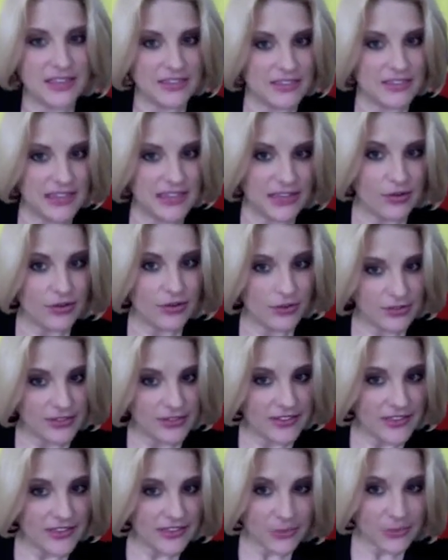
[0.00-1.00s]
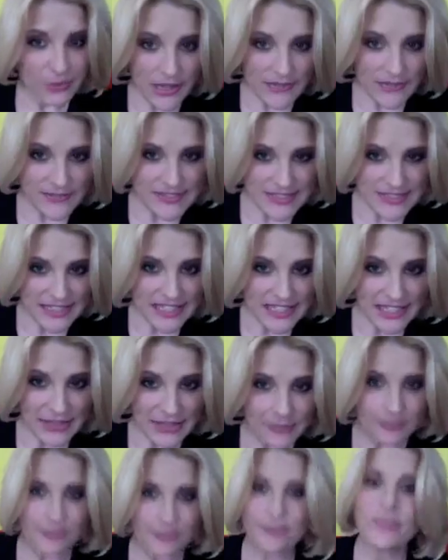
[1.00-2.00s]
they are calling that the Rafa
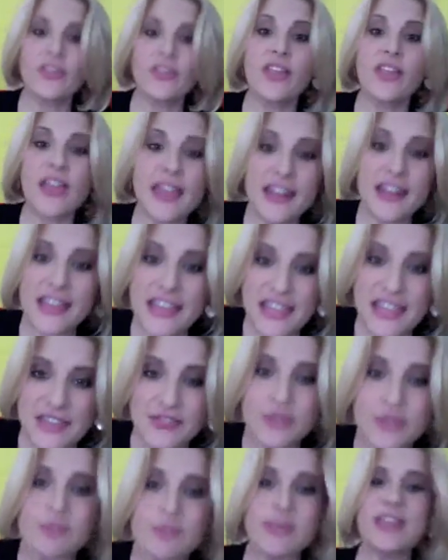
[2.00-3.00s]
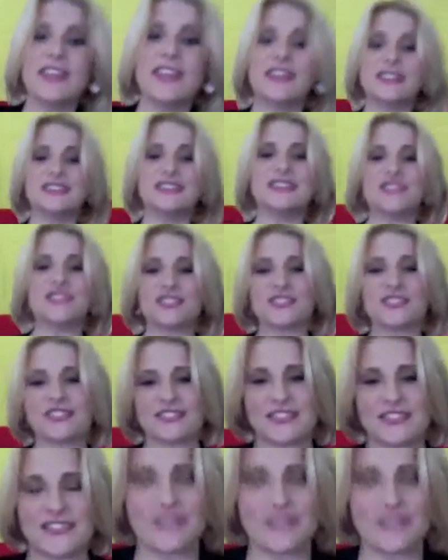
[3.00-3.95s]
Slam. And I even made a t-shirt.